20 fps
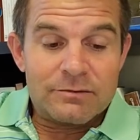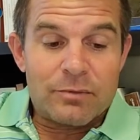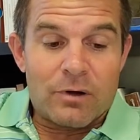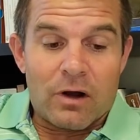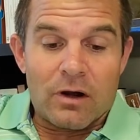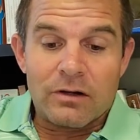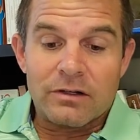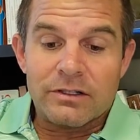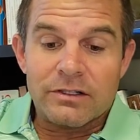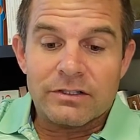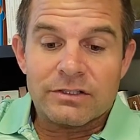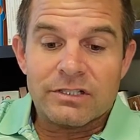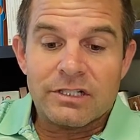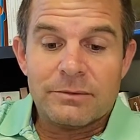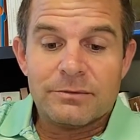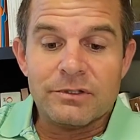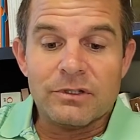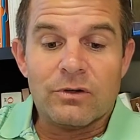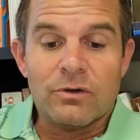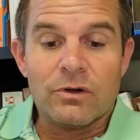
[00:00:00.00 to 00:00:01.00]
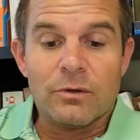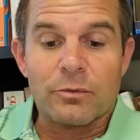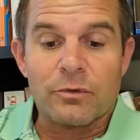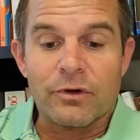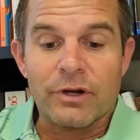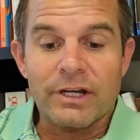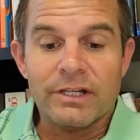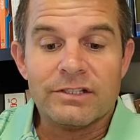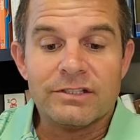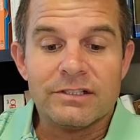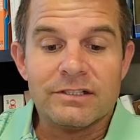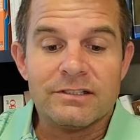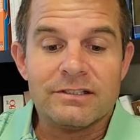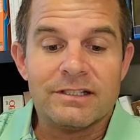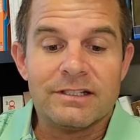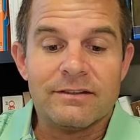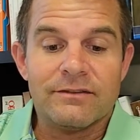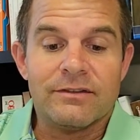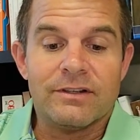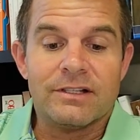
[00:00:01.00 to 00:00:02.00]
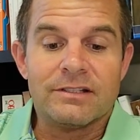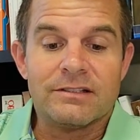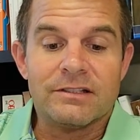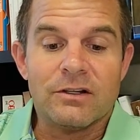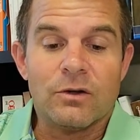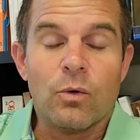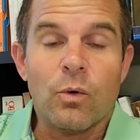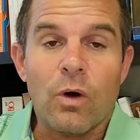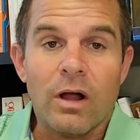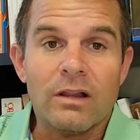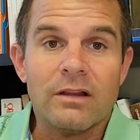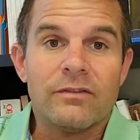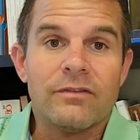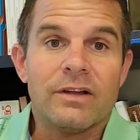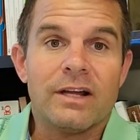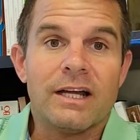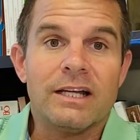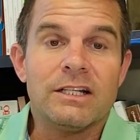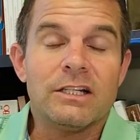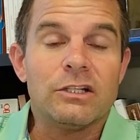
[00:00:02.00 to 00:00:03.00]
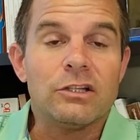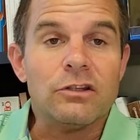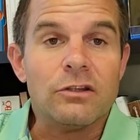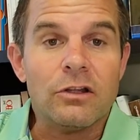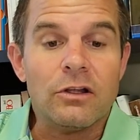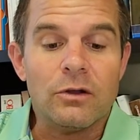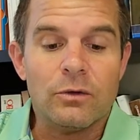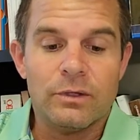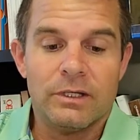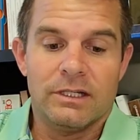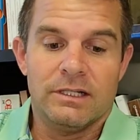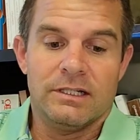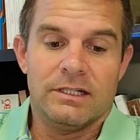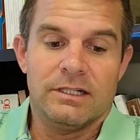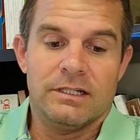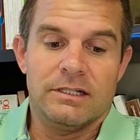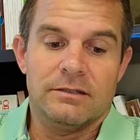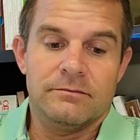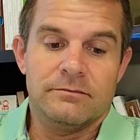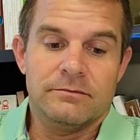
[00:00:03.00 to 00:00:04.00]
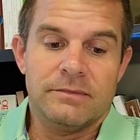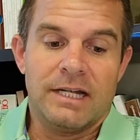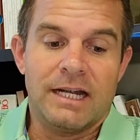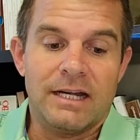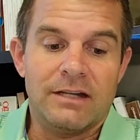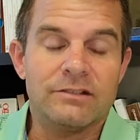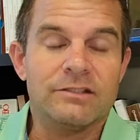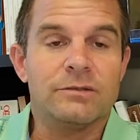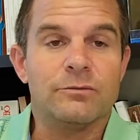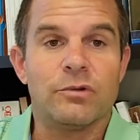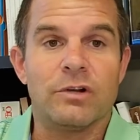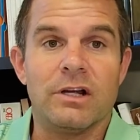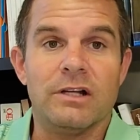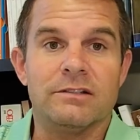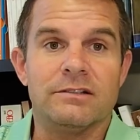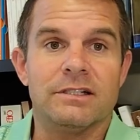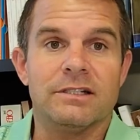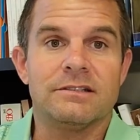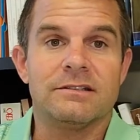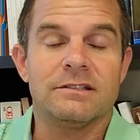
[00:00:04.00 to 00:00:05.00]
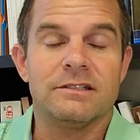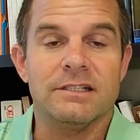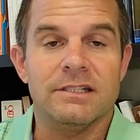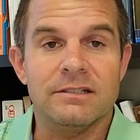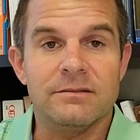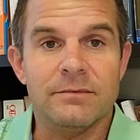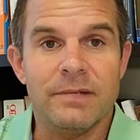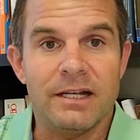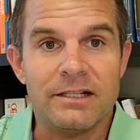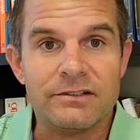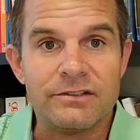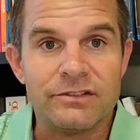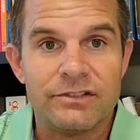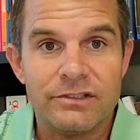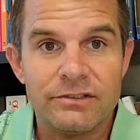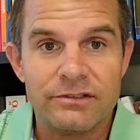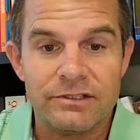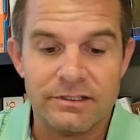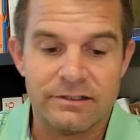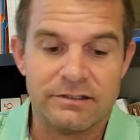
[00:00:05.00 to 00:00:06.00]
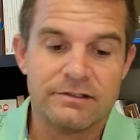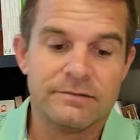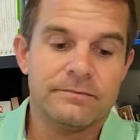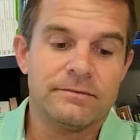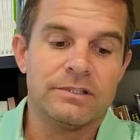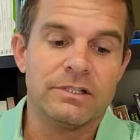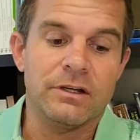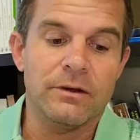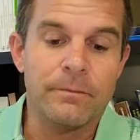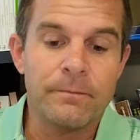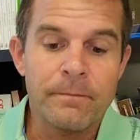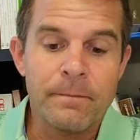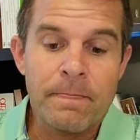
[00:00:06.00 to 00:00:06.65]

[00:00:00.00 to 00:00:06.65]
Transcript: partnerships, and corporations that invest in qualified low income housing projects in Massachusetts. So,